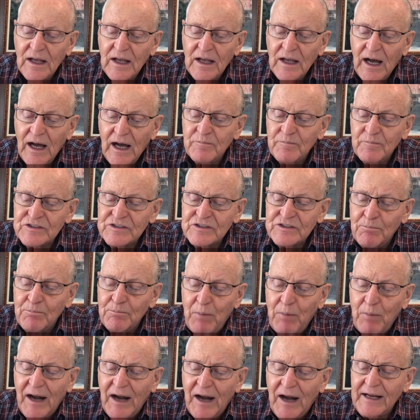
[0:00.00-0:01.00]
I'm
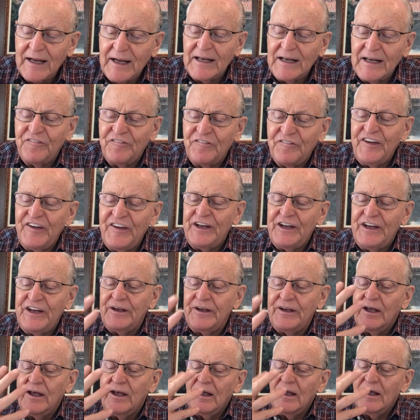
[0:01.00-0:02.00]
symbolically
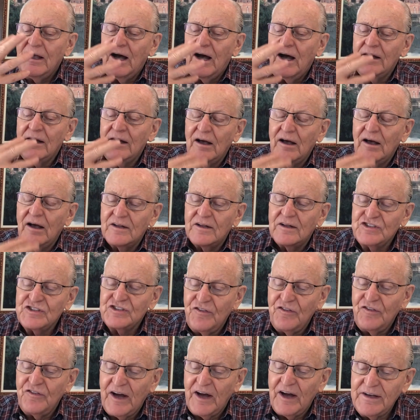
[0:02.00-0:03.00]
feeding on God's
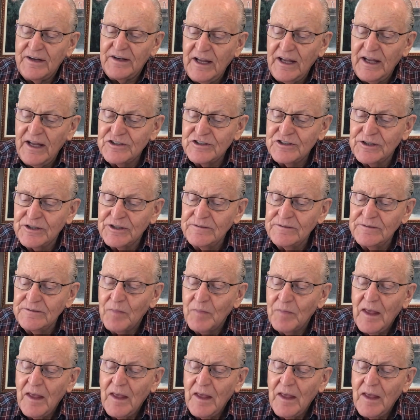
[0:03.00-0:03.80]
divine nature.